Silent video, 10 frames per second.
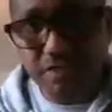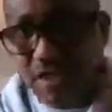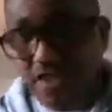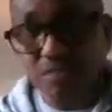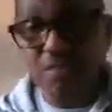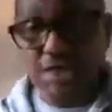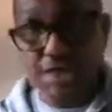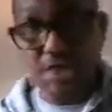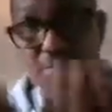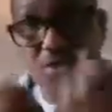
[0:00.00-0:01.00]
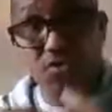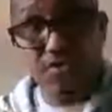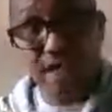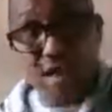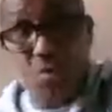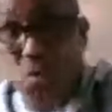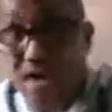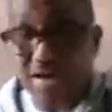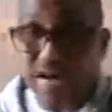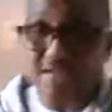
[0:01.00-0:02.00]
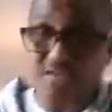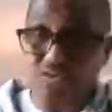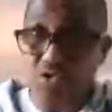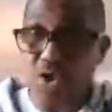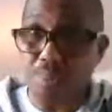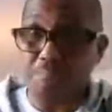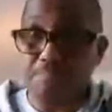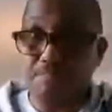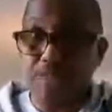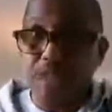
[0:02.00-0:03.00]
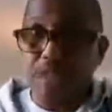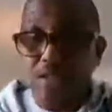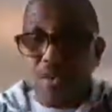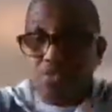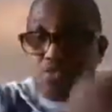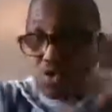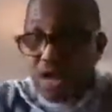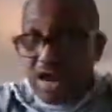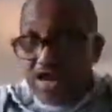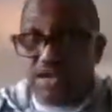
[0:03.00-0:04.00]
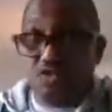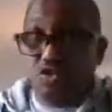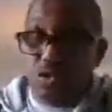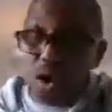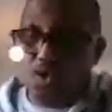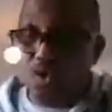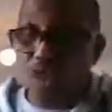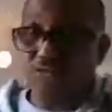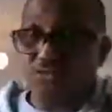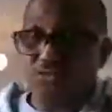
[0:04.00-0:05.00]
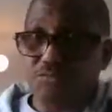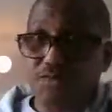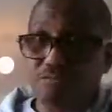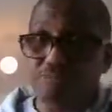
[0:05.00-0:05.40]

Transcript: They give him money because they want access to him. They want access to our law enforcement.